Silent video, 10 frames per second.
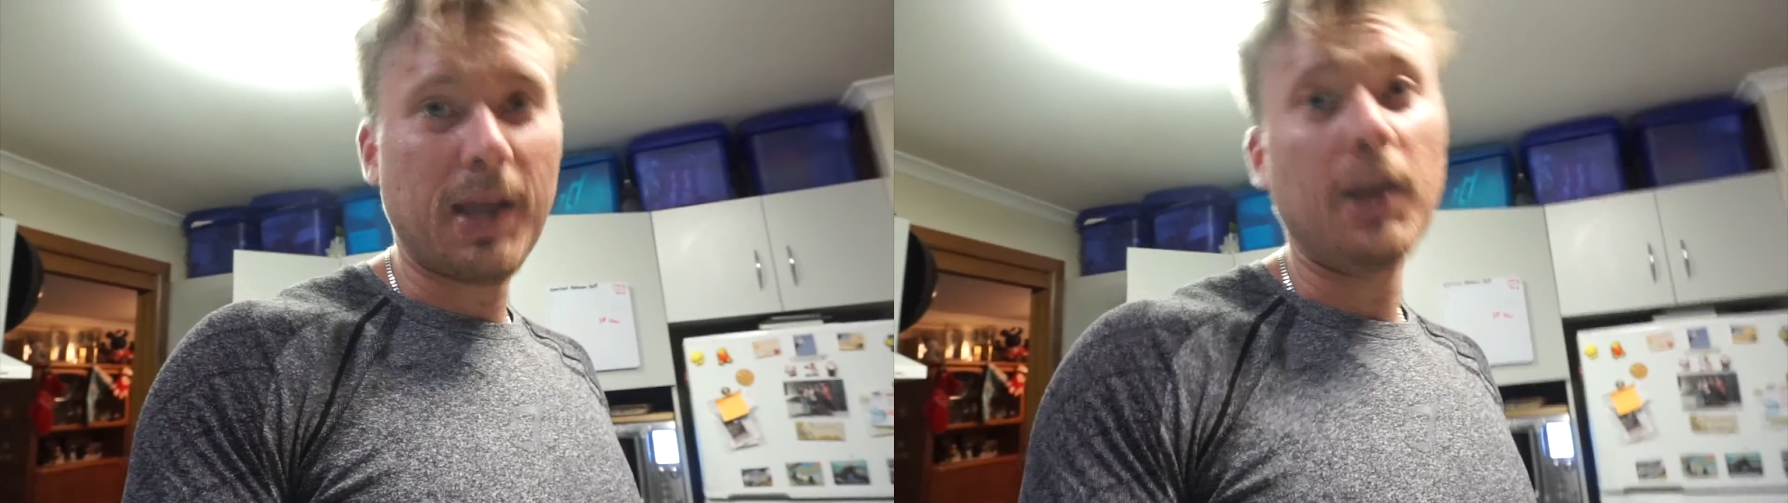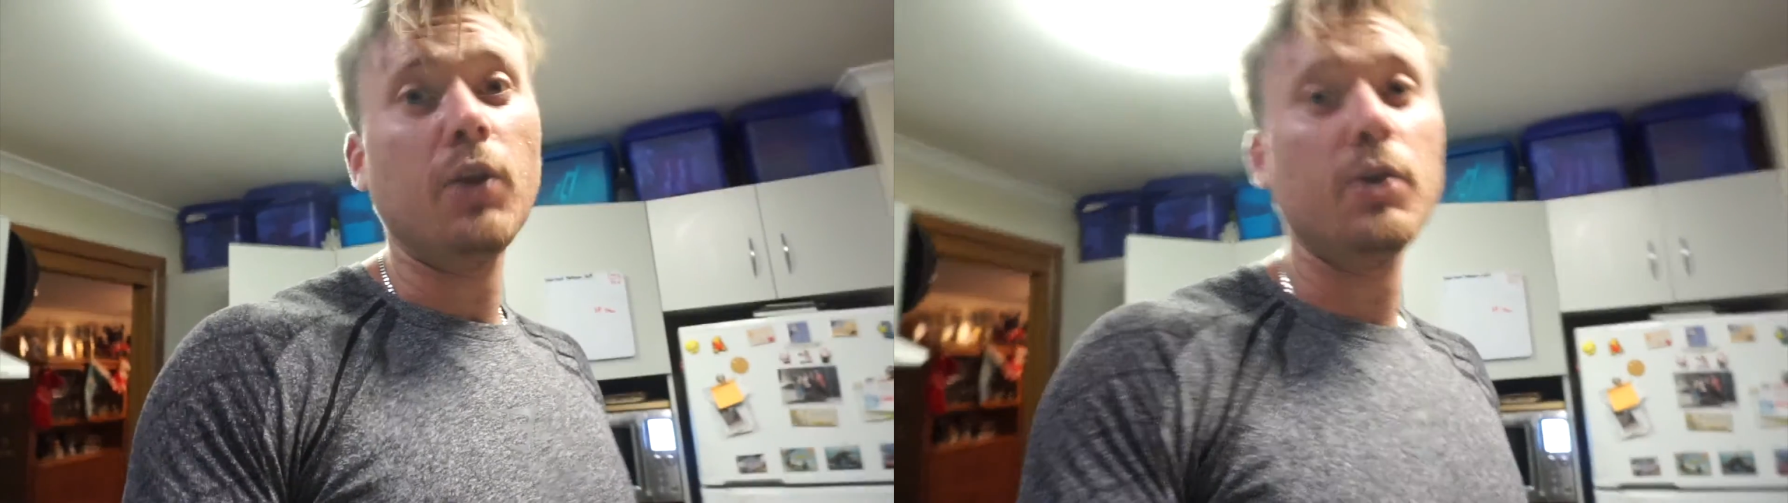
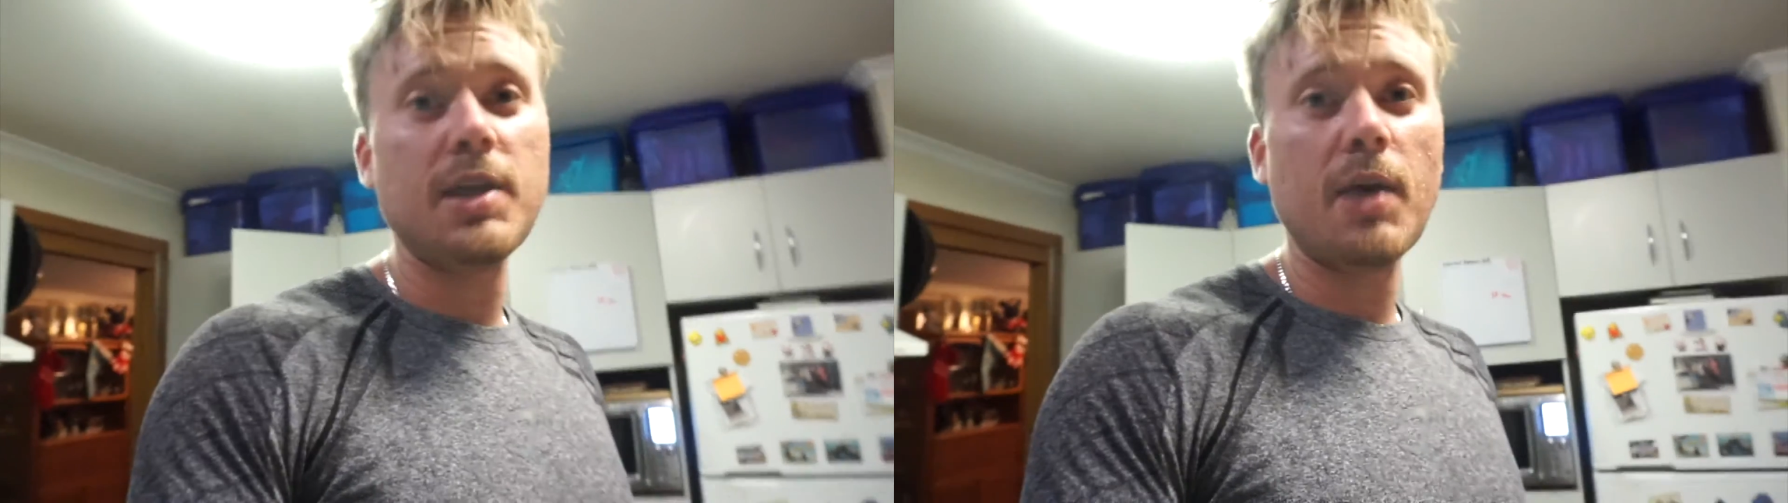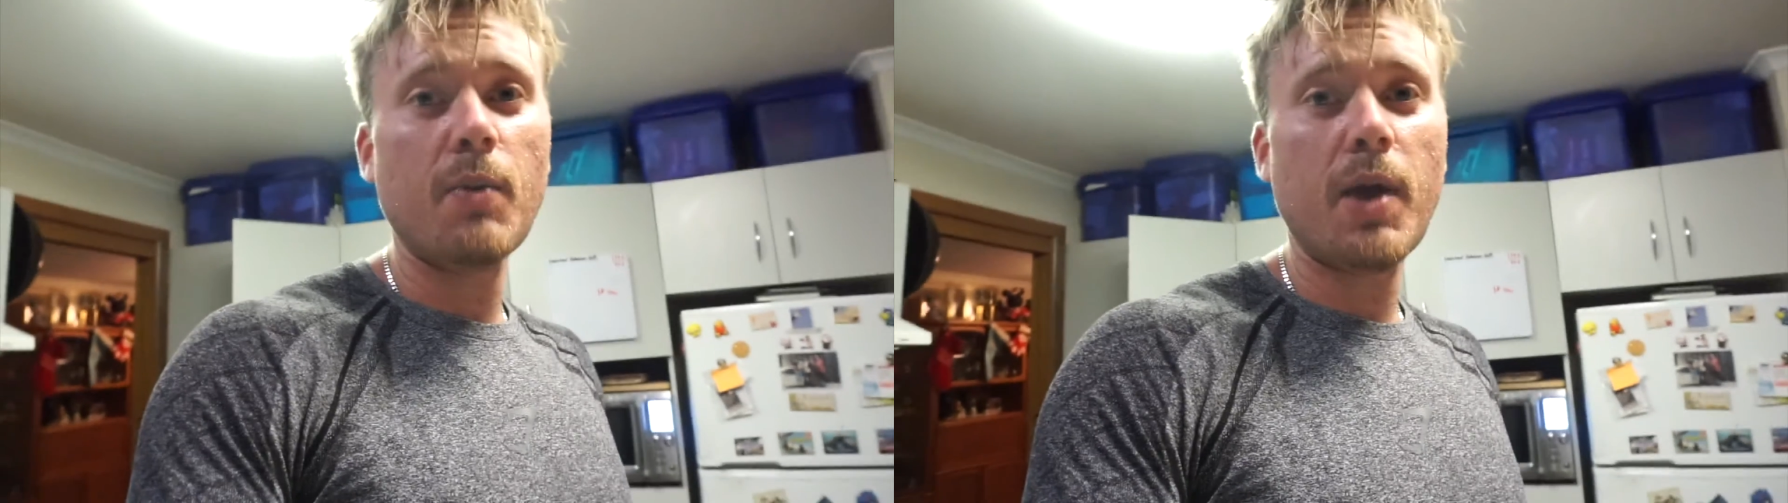It looks
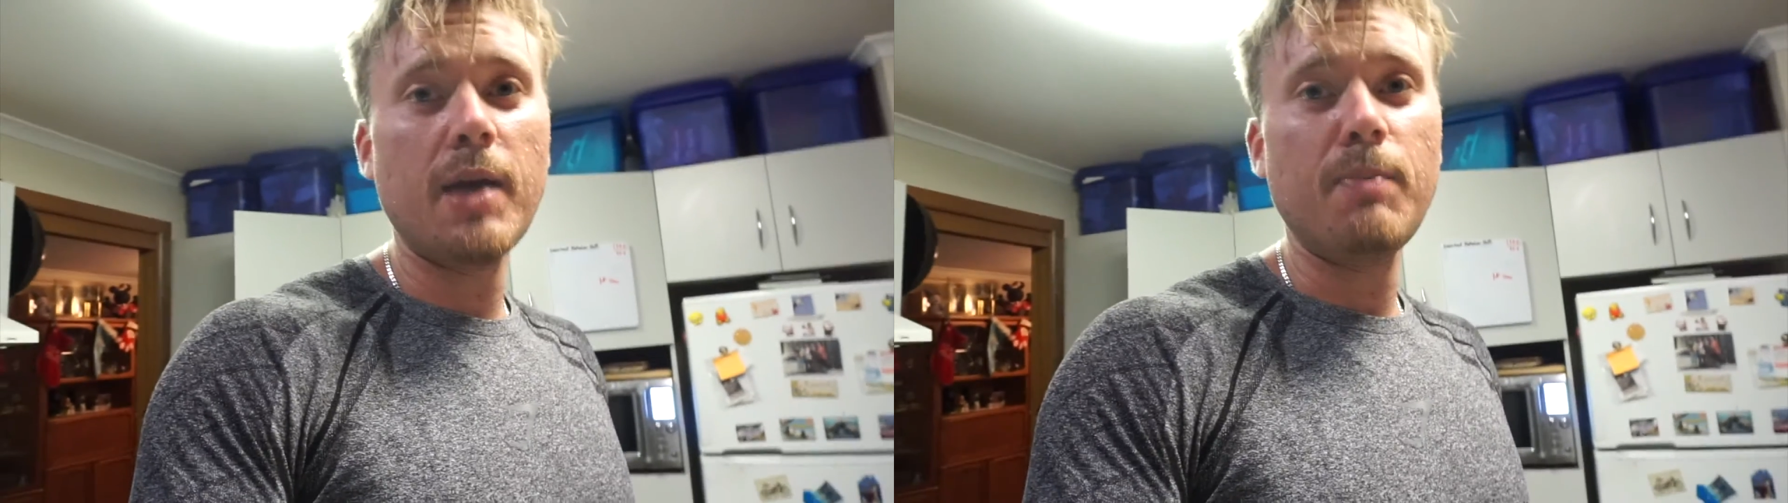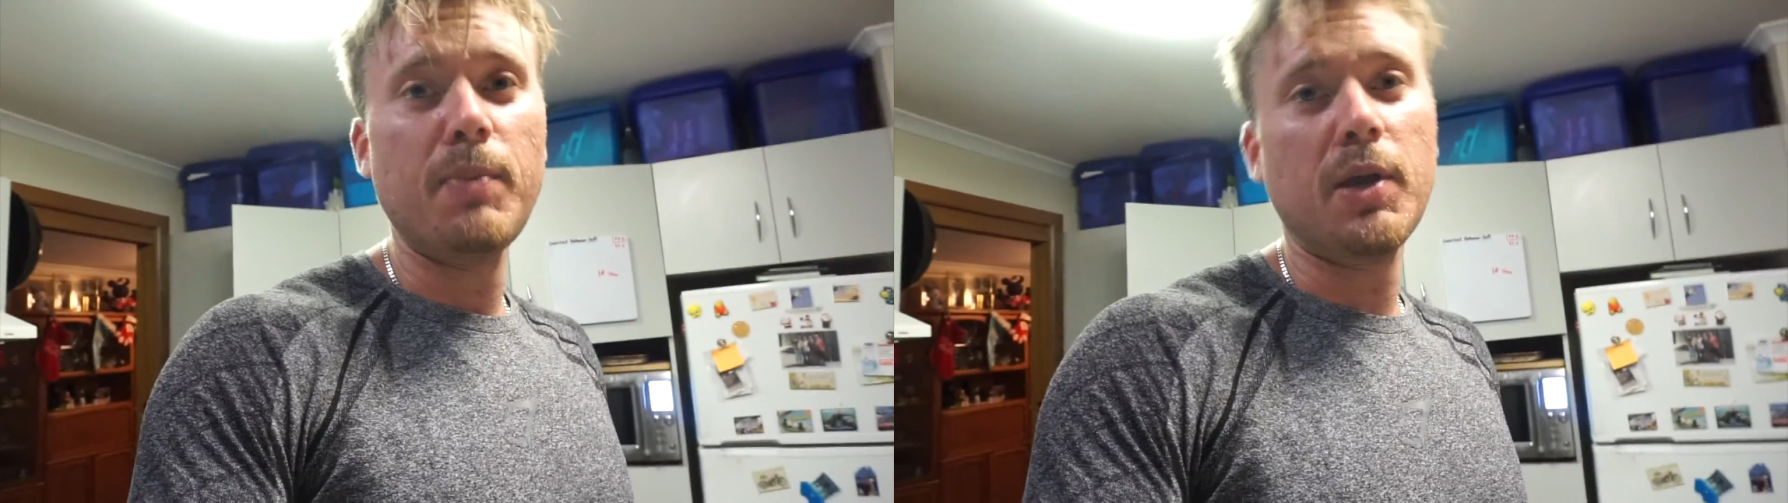that
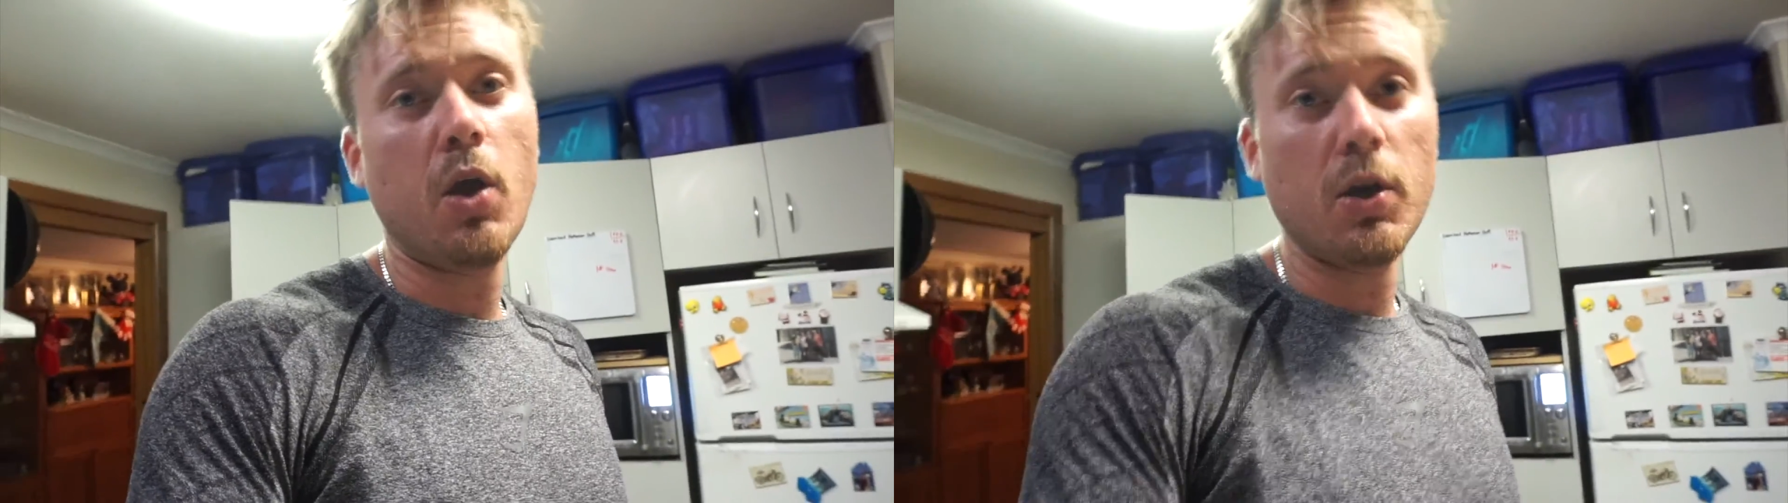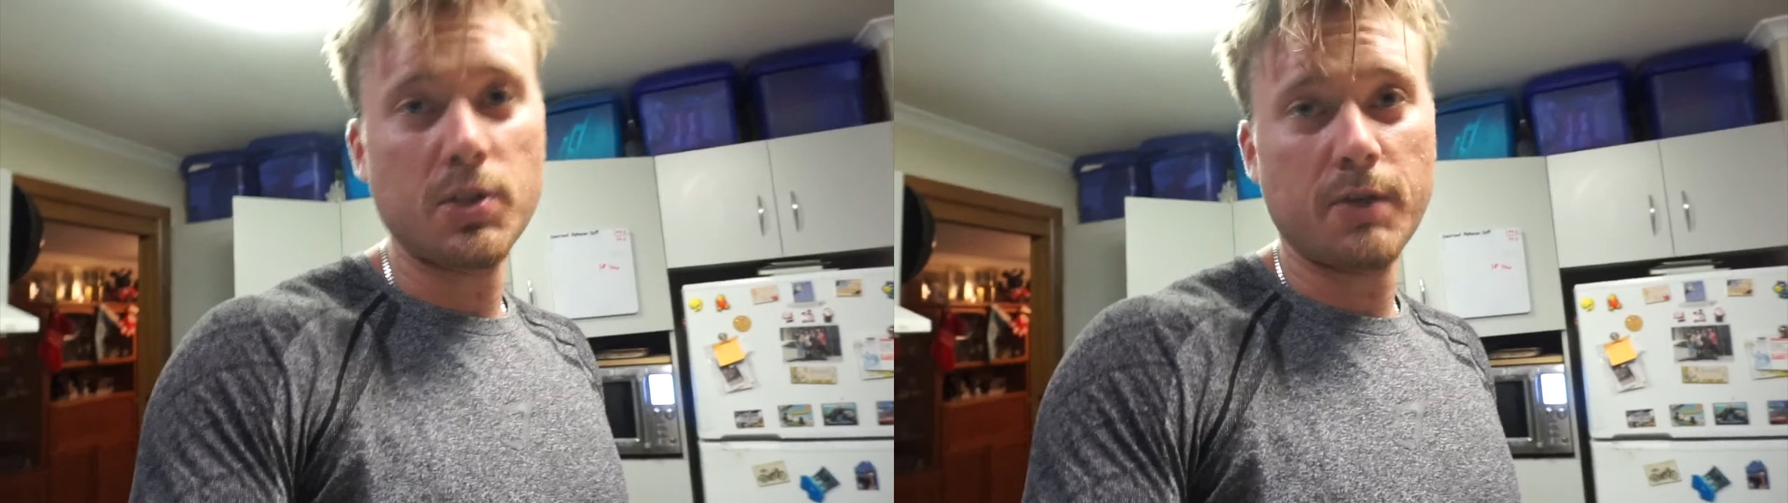way
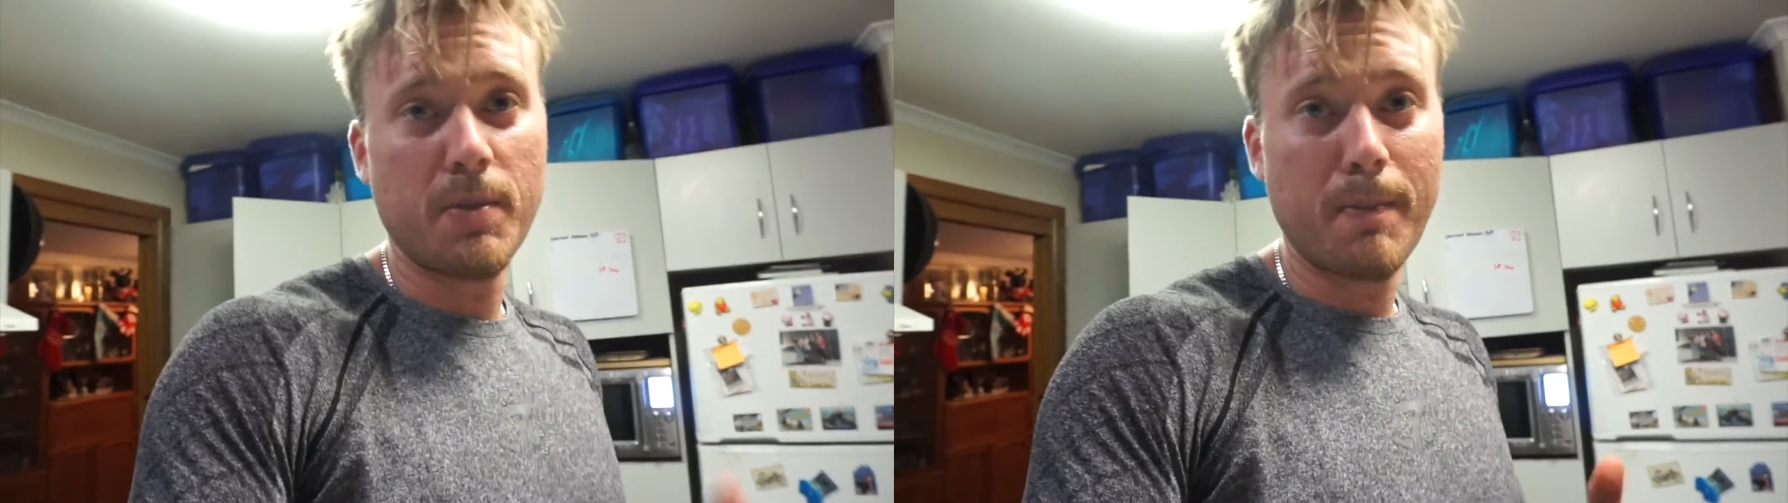because of the